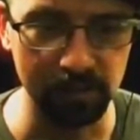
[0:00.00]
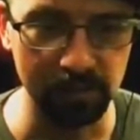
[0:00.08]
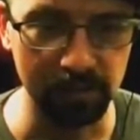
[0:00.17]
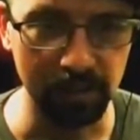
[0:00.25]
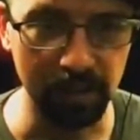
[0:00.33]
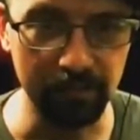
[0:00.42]

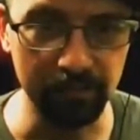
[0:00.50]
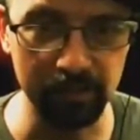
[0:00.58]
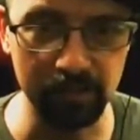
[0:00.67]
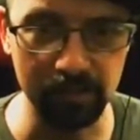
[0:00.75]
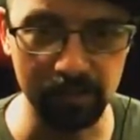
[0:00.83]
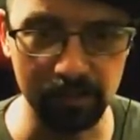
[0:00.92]
I haven't
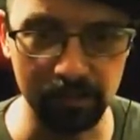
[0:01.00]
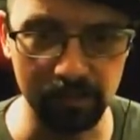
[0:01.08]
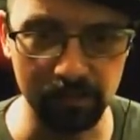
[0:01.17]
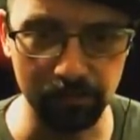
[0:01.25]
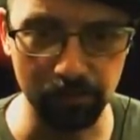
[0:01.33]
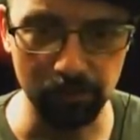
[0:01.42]

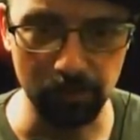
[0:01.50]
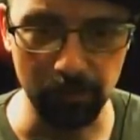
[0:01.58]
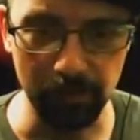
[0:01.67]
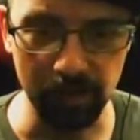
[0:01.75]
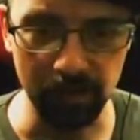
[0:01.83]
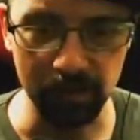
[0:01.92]
put my
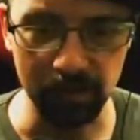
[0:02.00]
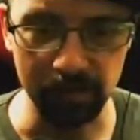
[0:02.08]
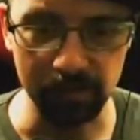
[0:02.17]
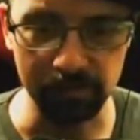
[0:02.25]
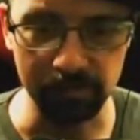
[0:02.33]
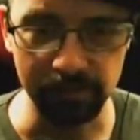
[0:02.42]
Paragon
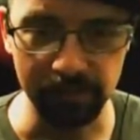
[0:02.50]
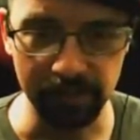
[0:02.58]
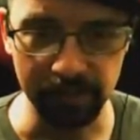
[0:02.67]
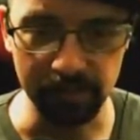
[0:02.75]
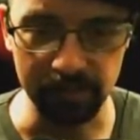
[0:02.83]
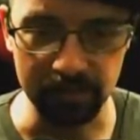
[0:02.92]

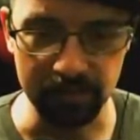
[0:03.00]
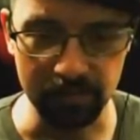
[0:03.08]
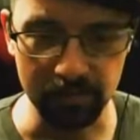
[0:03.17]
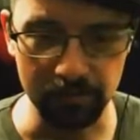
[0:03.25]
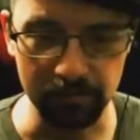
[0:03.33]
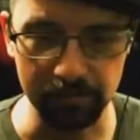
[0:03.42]
in,
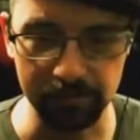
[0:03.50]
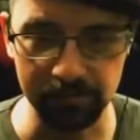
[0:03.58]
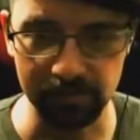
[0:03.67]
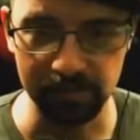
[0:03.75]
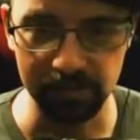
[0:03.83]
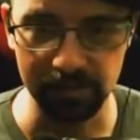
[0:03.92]
so
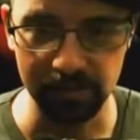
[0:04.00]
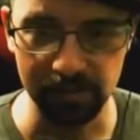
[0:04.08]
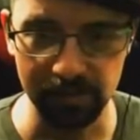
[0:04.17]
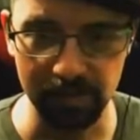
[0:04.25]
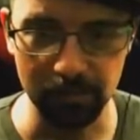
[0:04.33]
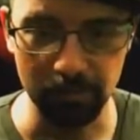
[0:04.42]

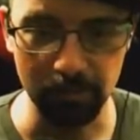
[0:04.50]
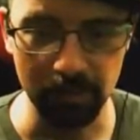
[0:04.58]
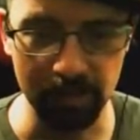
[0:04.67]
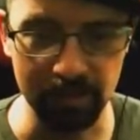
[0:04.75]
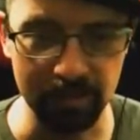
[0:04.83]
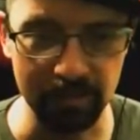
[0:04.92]
keep in
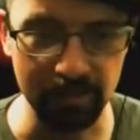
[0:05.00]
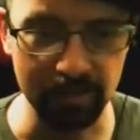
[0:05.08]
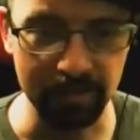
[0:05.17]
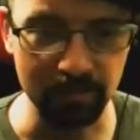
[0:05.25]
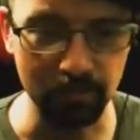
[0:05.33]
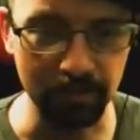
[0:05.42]
mind, this
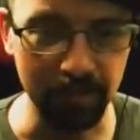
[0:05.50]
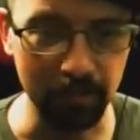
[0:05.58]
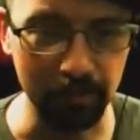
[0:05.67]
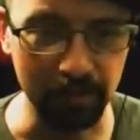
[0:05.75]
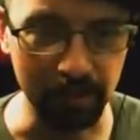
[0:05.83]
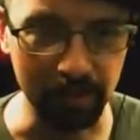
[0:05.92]
is without
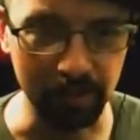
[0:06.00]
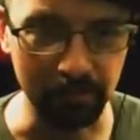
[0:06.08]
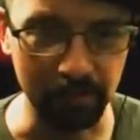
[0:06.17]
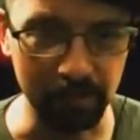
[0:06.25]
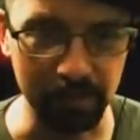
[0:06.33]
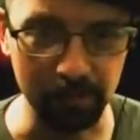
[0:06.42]
any
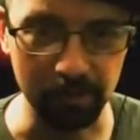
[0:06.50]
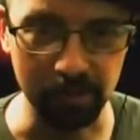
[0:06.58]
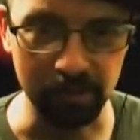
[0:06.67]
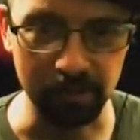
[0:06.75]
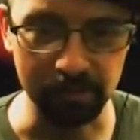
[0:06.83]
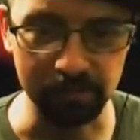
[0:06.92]
fucking Paragon.